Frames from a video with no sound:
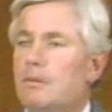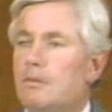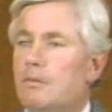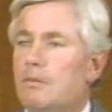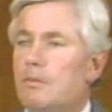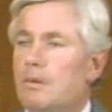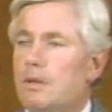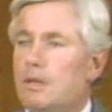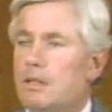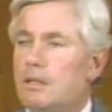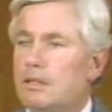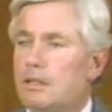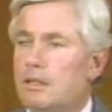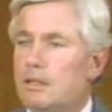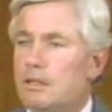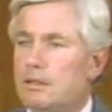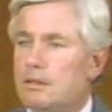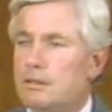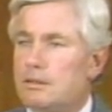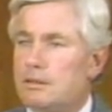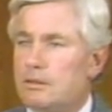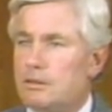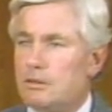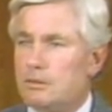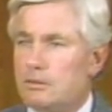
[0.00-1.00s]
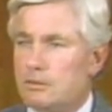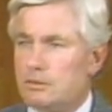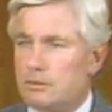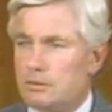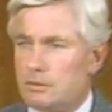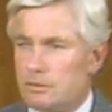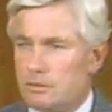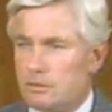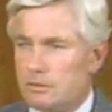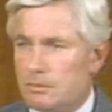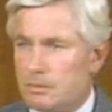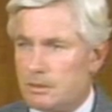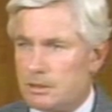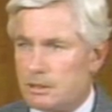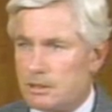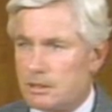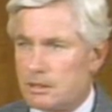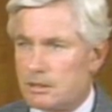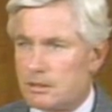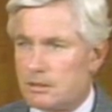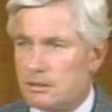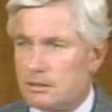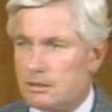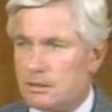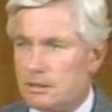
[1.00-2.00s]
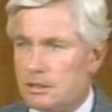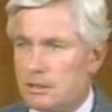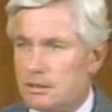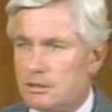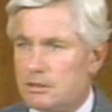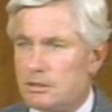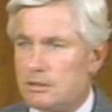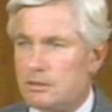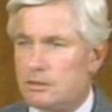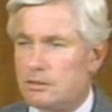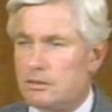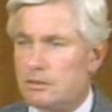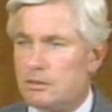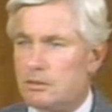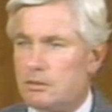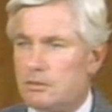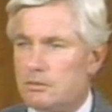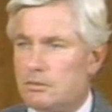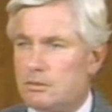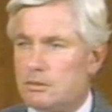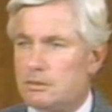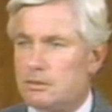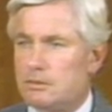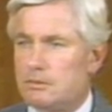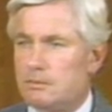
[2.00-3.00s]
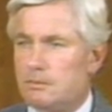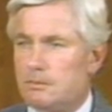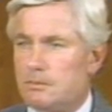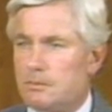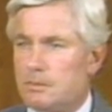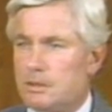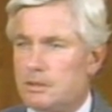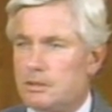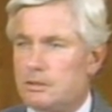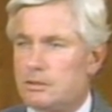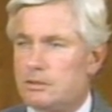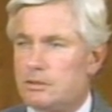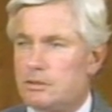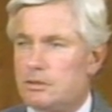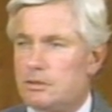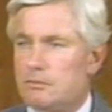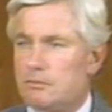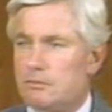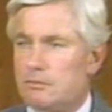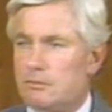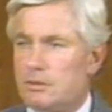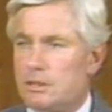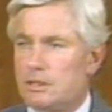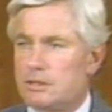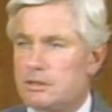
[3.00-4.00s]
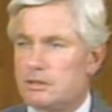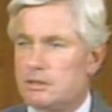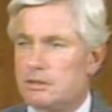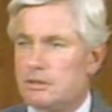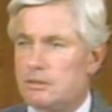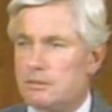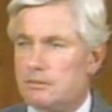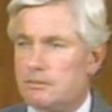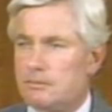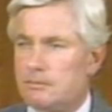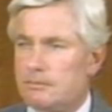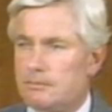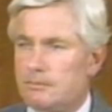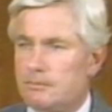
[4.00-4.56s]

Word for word: one that you drew particular attention to was Bertrand Russell.